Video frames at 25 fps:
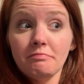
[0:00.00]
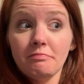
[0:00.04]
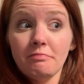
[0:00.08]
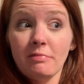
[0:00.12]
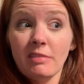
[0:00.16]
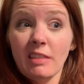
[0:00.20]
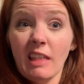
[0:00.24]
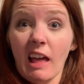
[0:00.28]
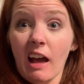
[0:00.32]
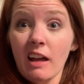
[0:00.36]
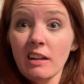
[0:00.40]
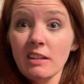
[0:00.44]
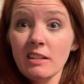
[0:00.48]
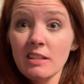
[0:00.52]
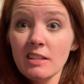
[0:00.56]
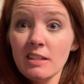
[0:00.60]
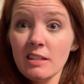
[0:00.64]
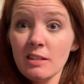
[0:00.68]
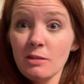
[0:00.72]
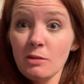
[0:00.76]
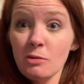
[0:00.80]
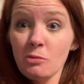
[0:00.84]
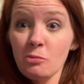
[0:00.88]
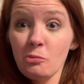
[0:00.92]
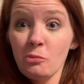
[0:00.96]

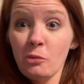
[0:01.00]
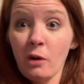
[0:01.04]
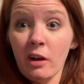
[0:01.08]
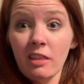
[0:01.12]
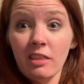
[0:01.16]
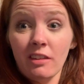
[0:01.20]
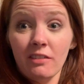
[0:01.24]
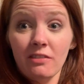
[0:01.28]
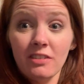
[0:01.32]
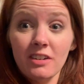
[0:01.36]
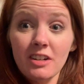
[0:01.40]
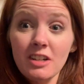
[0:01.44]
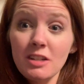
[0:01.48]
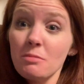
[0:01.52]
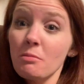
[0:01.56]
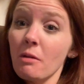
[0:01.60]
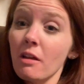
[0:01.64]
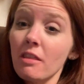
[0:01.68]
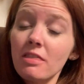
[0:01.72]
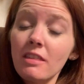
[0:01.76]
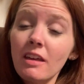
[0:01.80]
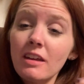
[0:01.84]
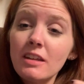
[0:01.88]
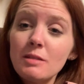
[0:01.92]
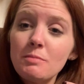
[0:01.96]
that's what the first
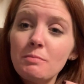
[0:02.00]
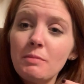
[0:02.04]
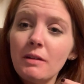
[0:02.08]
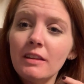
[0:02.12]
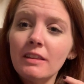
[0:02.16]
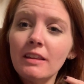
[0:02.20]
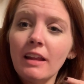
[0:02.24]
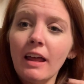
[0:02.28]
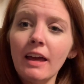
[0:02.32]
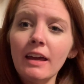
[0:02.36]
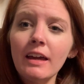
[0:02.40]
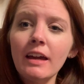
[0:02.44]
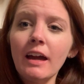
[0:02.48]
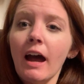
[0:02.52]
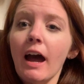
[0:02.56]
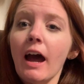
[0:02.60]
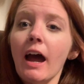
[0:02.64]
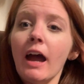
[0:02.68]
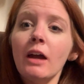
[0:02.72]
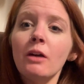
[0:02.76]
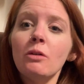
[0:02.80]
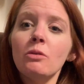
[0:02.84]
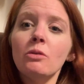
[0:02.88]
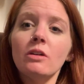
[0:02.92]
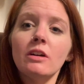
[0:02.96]
month has been like.
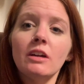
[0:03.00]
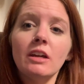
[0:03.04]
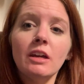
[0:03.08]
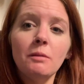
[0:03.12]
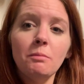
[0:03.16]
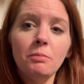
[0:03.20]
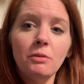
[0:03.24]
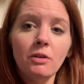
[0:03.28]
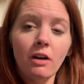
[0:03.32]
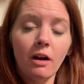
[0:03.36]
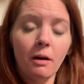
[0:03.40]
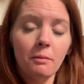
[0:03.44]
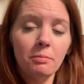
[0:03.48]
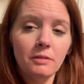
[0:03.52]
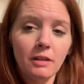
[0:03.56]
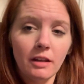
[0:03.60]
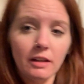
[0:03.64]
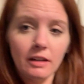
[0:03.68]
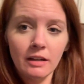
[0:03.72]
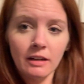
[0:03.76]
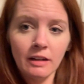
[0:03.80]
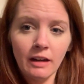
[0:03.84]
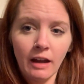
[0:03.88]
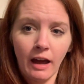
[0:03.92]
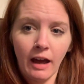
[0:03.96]
I will keep you
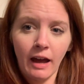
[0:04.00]
updated.